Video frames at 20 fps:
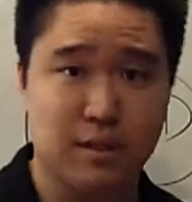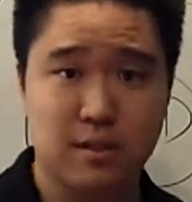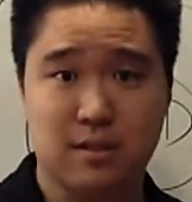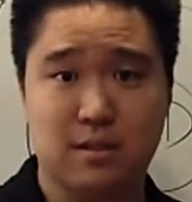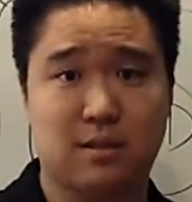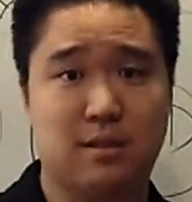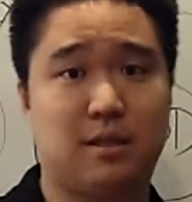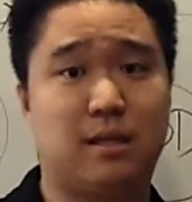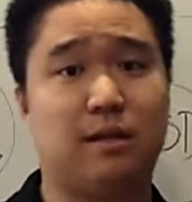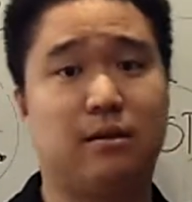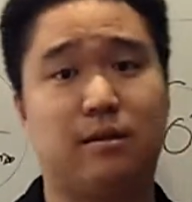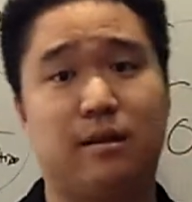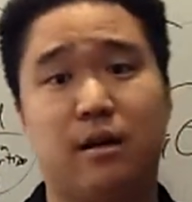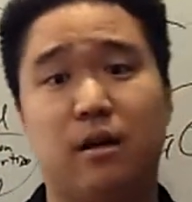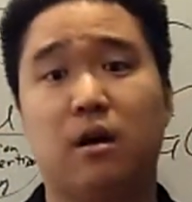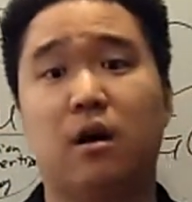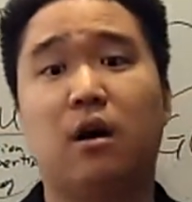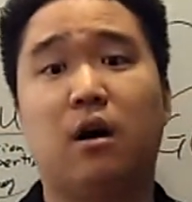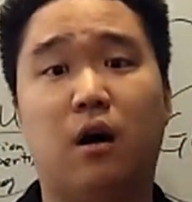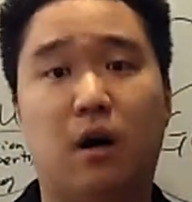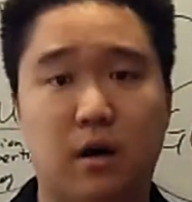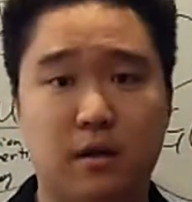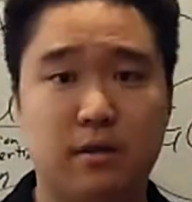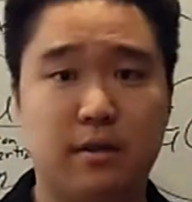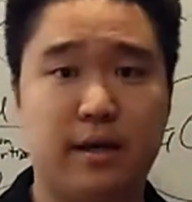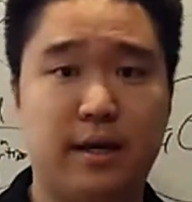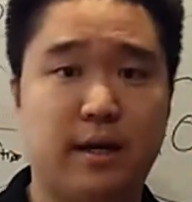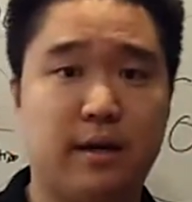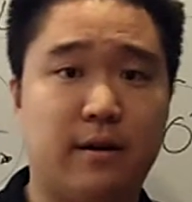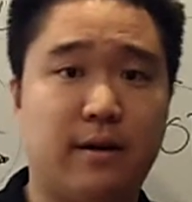businesses here and there on
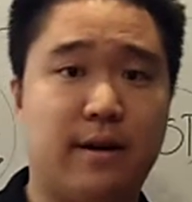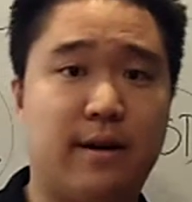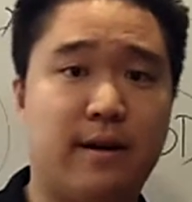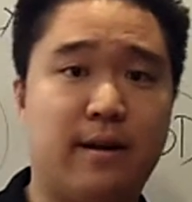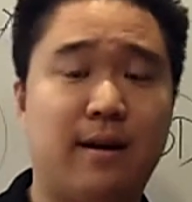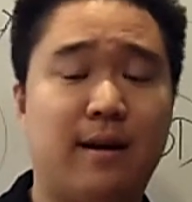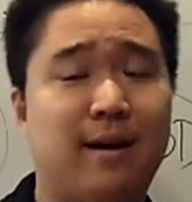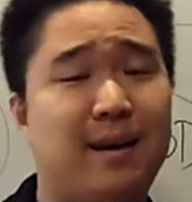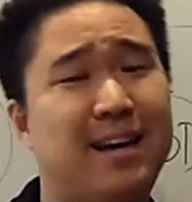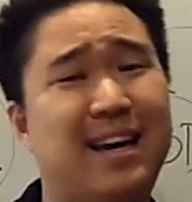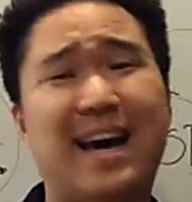the internet.